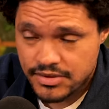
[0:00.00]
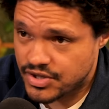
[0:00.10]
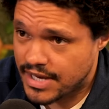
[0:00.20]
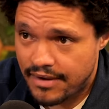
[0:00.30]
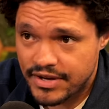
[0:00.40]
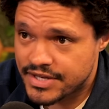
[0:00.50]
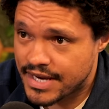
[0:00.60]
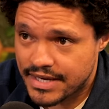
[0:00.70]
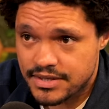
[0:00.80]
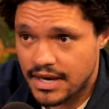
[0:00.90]
just having
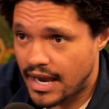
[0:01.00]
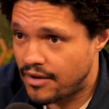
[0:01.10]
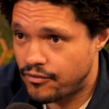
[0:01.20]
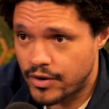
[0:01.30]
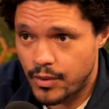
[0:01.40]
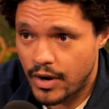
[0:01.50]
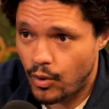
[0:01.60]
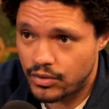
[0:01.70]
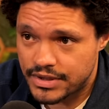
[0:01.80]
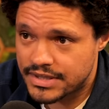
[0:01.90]
sex everywhere,
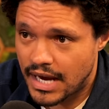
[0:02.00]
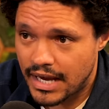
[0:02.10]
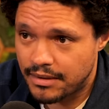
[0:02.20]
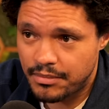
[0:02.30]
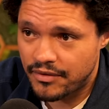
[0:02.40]
all the time,